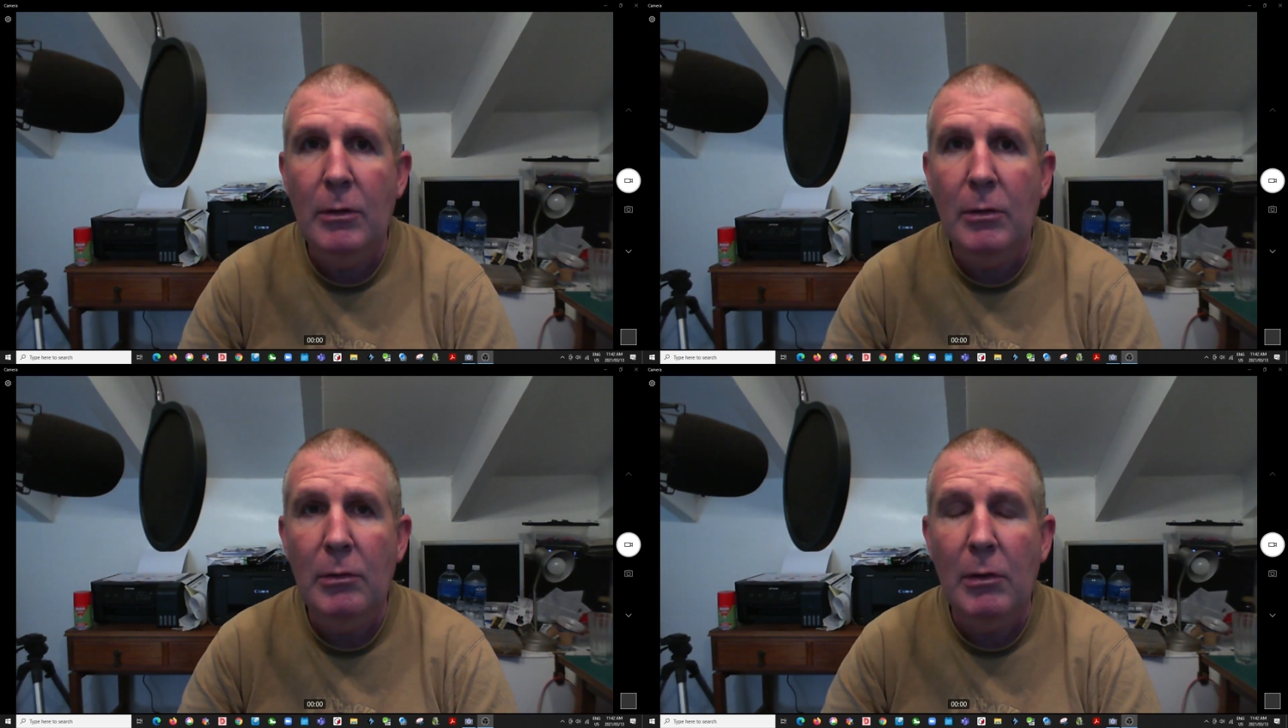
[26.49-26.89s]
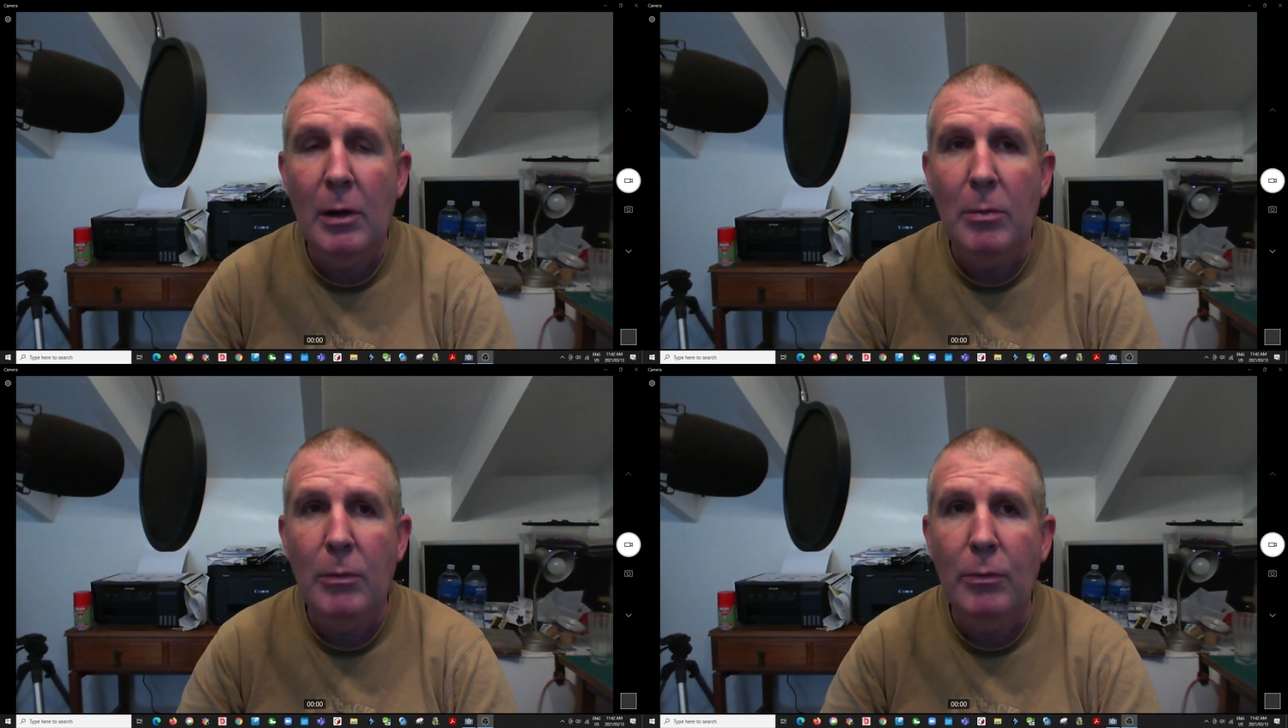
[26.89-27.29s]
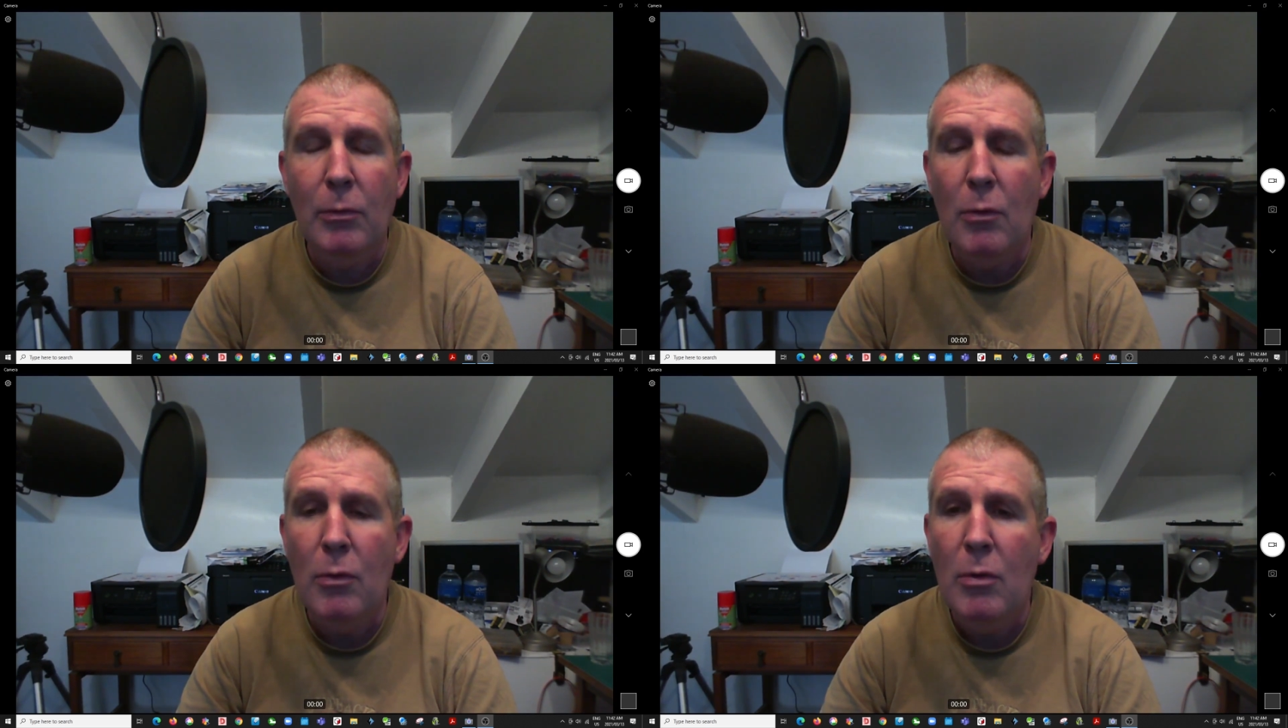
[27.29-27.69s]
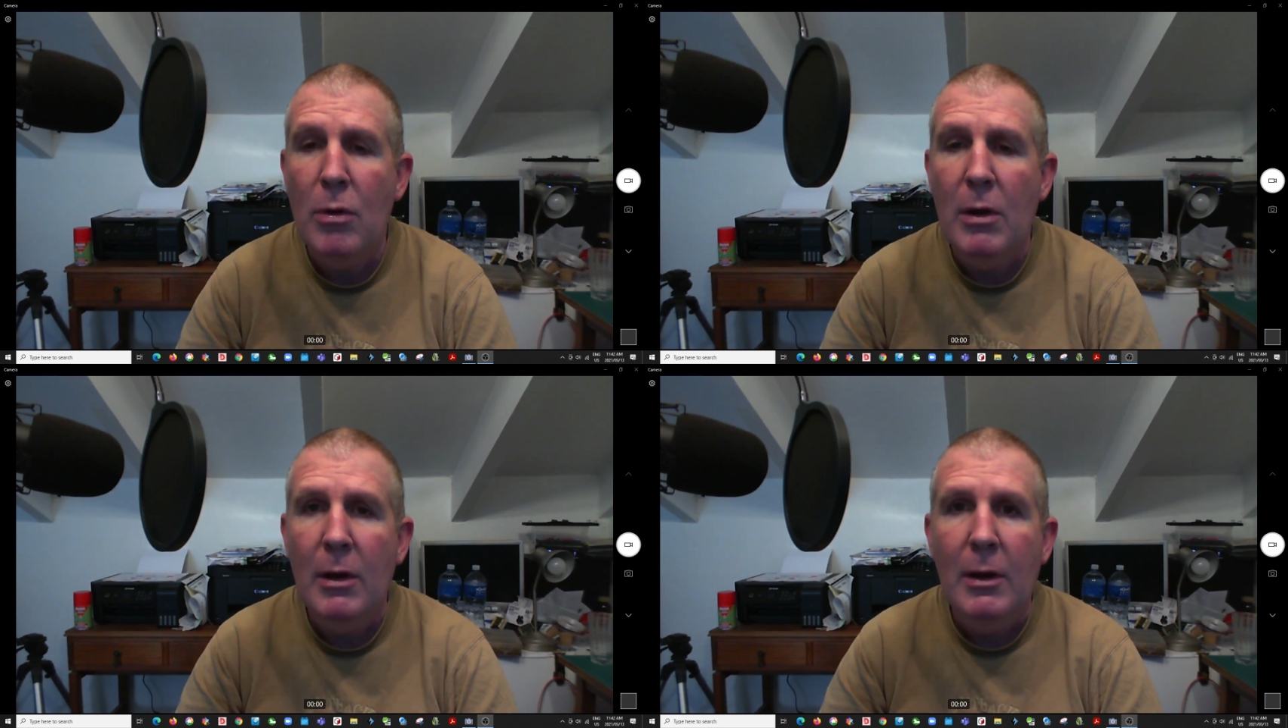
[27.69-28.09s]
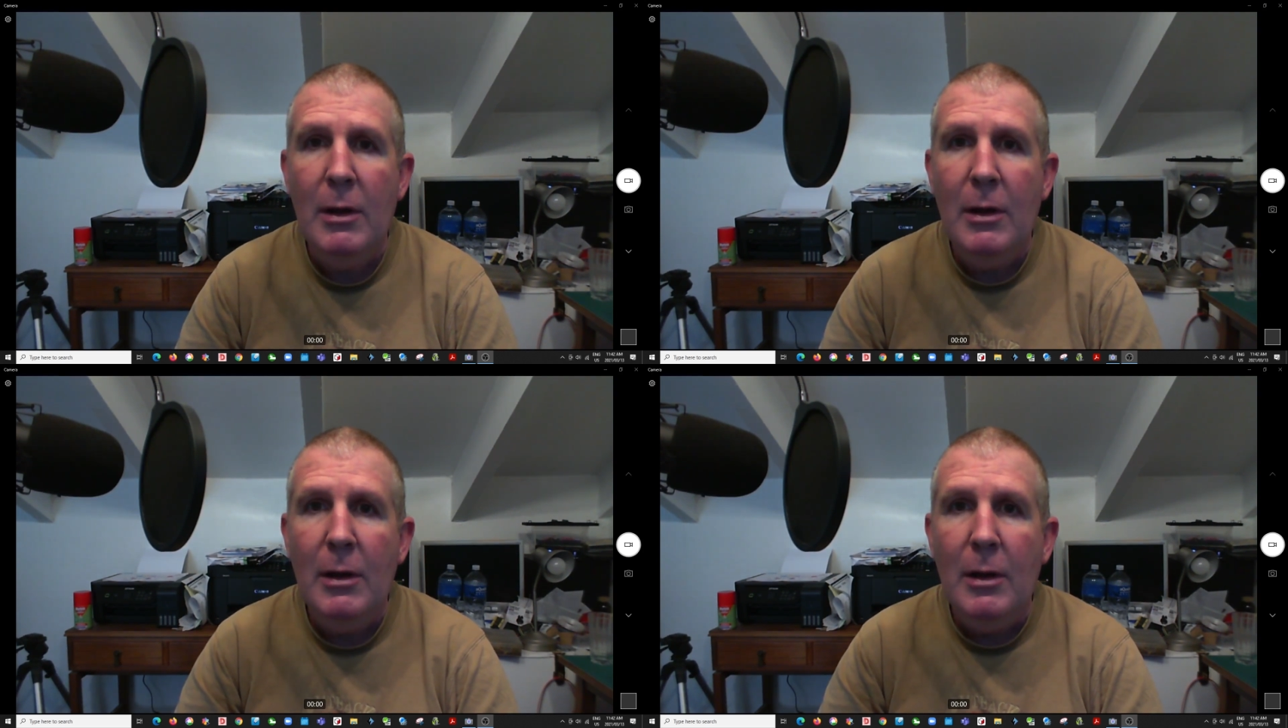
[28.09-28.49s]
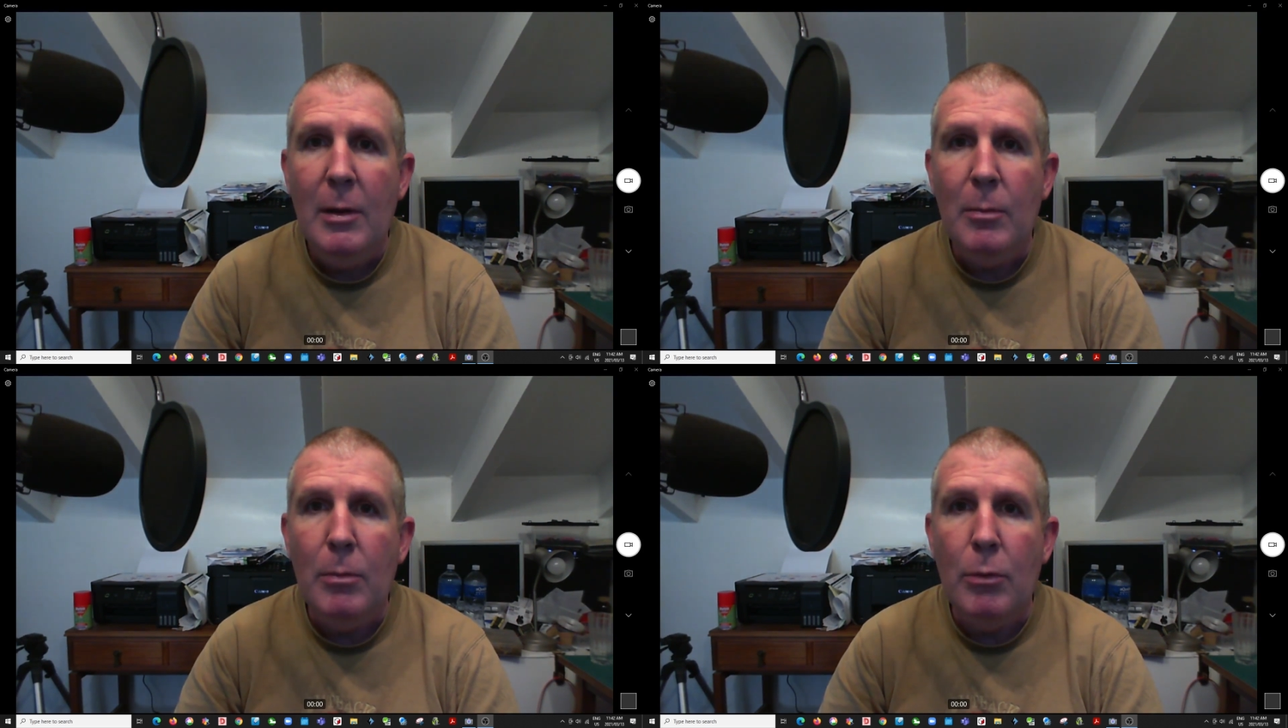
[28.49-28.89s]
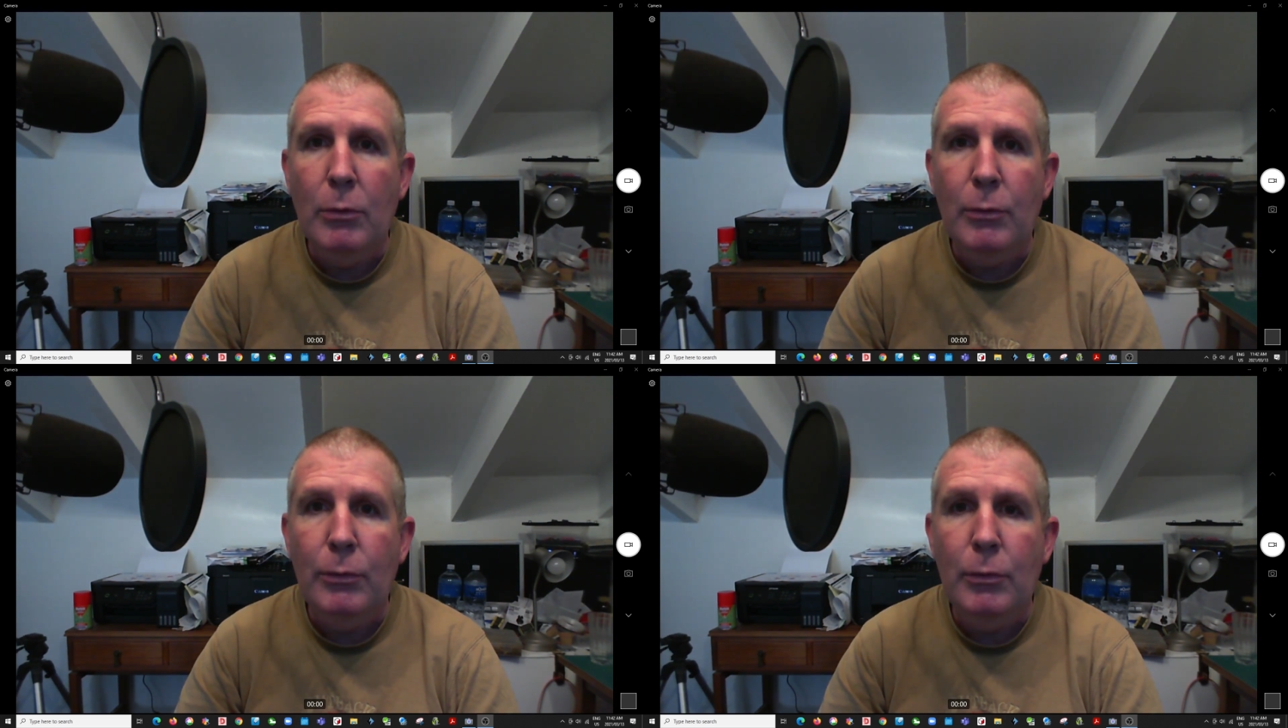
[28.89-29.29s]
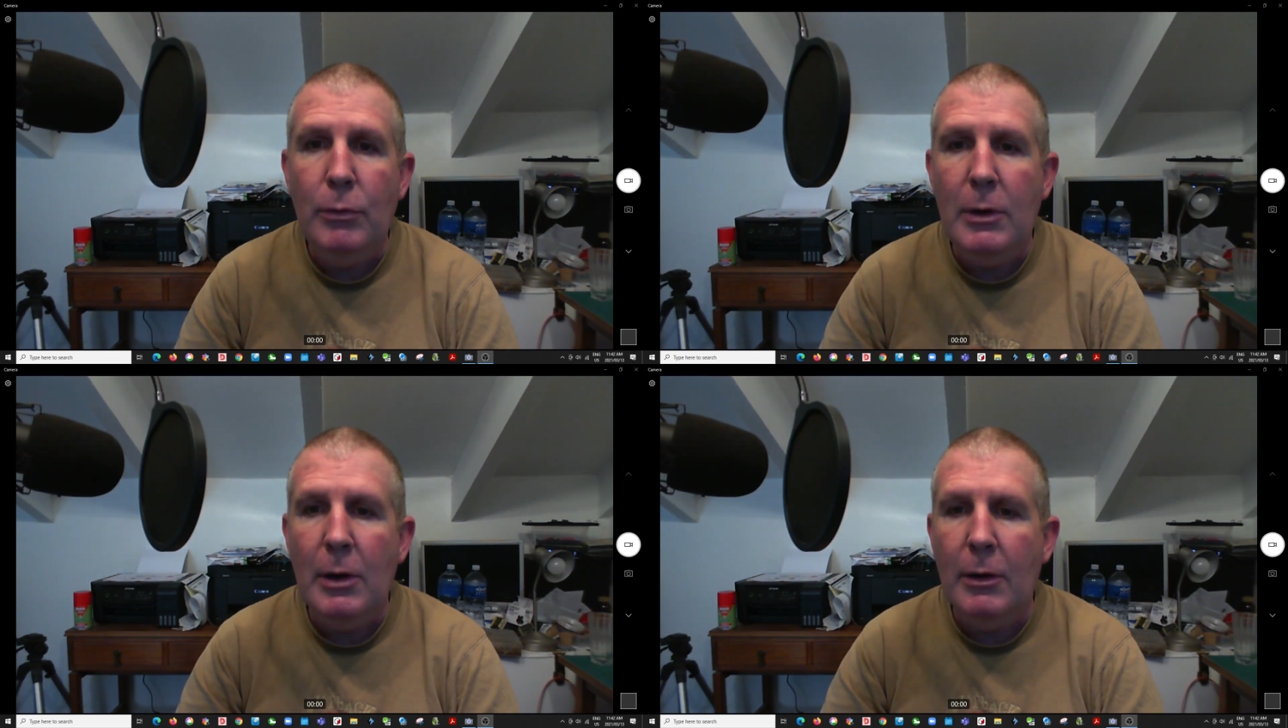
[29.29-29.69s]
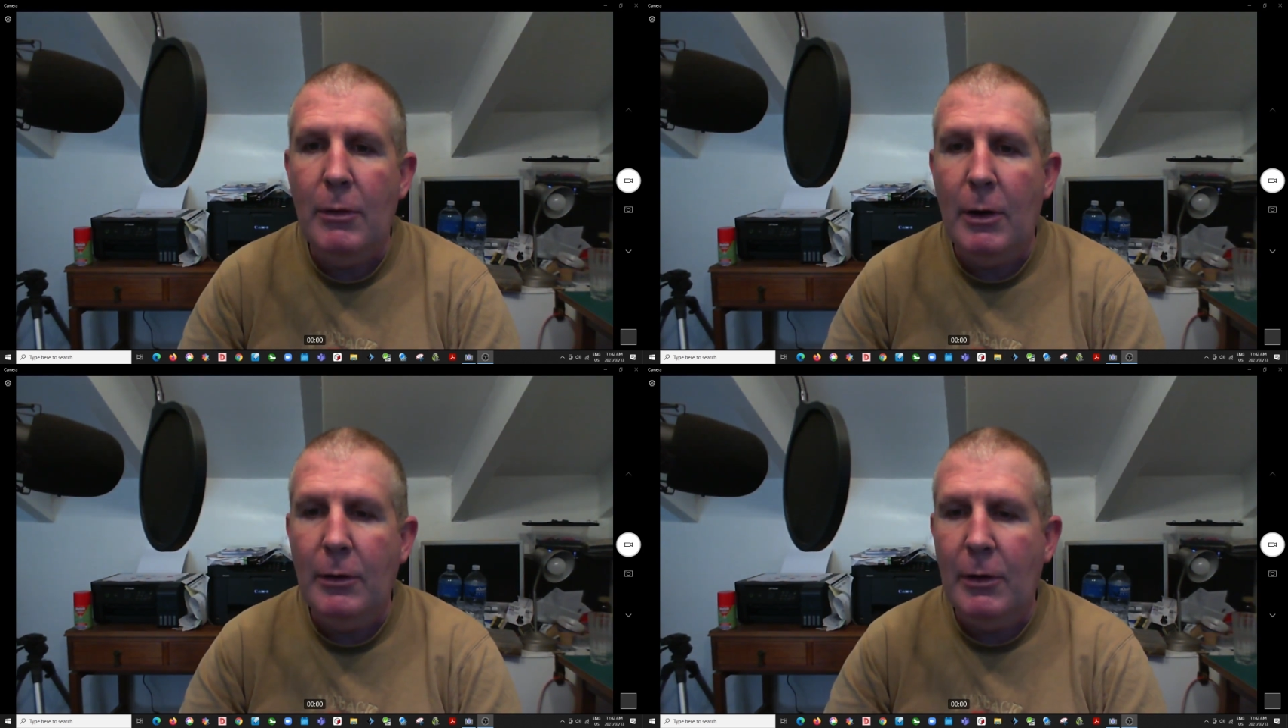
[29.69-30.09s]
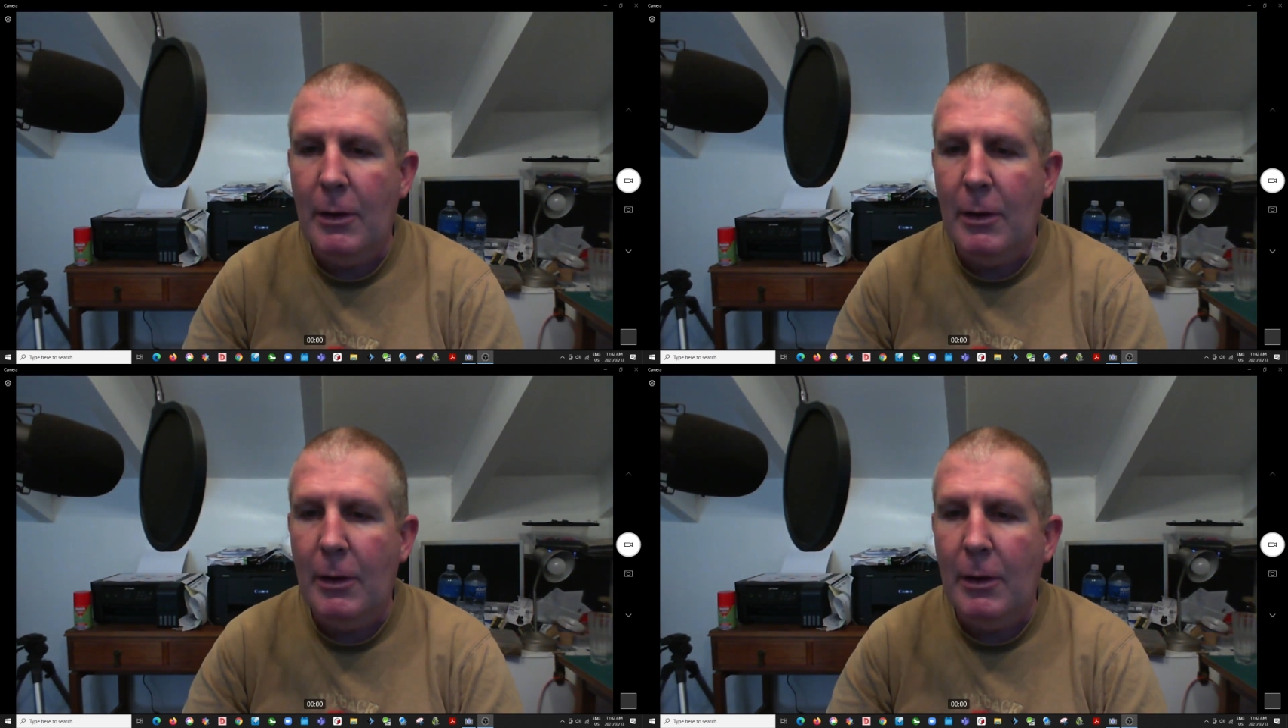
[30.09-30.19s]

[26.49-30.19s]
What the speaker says: day before, bought a food dehydrator.